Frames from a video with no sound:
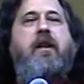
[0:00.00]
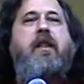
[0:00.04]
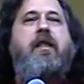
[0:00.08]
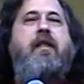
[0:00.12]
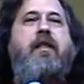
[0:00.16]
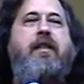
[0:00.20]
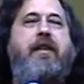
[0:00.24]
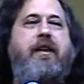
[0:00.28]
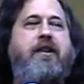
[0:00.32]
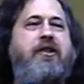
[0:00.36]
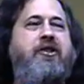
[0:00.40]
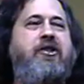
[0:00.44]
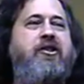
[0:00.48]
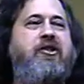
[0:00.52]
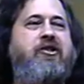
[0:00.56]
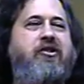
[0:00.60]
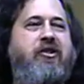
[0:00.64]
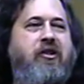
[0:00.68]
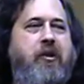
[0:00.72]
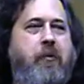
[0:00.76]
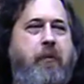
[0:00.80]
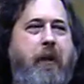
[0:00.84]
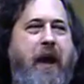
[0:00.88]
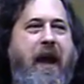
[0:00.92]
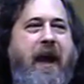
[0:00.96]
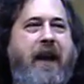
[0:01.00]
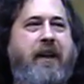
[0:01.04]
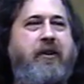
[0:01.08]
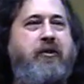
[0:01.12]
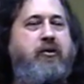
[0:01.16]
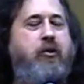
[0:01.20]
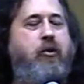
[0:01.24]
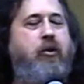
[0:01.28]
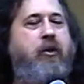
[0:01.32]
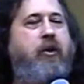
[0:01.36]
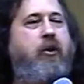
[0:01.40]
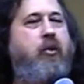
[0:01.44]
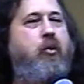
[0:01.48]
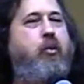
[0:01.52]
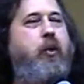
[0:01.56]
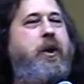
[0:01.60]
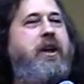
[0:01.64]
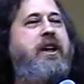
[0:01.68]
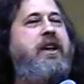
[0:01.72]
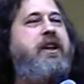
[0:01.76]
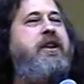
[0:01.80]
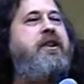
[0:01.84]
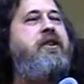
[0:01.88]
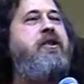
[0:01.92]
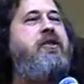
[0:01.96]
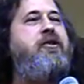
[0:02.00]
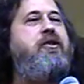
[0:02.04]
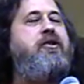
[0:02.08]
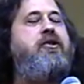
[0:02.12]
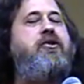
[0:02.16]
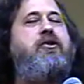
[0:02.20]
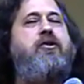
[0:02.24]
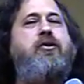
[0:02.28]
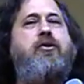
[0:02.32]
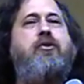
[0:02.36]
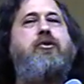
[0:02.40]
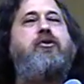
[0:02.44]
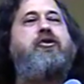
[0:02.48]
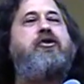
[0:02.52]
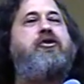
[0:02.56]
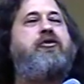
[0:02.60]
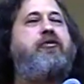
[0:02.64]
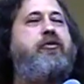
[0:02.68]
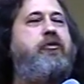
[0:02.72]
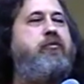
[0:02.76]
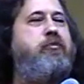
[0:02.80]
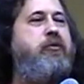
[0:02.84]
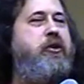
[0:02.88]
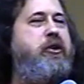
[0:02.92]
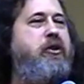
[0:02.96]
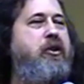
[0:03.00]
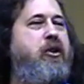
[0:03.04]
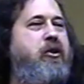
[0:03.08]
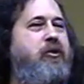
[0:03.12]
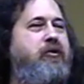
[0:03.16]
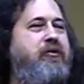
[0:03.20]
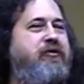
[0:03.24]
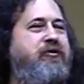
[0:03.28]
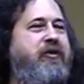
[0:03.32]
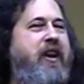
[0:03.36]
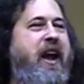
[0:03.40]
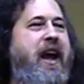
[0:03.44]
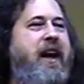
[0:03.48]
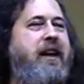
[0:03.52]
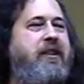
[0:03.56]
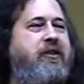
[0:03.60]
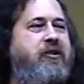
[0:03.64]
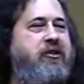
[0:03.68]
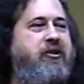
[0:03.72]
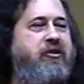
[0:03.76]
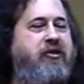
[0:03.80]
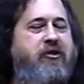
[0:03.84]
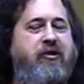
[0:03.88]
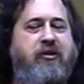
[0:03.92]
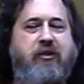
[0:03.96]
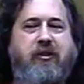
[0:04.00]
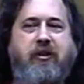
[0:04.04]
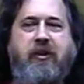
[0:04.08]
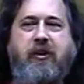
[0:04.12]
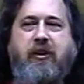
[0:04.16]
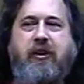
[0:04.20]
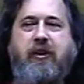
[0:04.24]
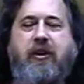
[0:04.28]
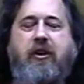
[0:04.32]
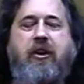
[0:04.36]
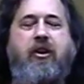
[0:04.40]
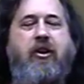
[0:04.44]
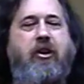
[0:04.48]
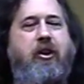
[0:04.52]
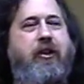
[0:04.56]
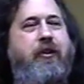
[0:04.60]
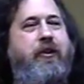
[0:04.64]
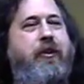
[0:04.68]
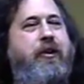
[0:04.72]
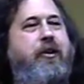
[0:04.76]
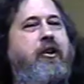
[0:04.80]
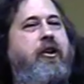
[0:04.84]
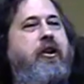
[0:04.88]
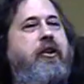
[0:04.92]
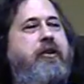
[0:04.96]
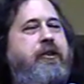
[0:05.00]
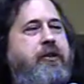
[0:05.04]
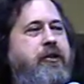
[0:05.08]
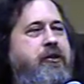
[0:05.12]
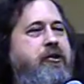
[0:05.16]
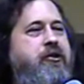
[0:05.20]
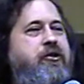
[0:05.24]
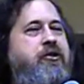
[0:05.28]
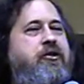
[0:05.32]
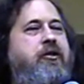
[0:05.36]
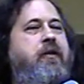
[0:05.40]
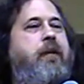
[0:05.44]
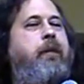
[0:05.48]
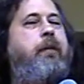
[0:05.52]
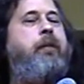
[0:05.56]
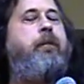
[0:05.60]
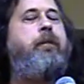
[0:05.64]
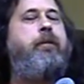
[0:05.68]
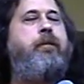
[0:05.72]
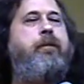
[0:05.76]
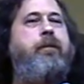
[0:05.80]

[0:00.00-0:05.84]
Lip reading: This is the backdoor we can deduce from the known facts. Are there others?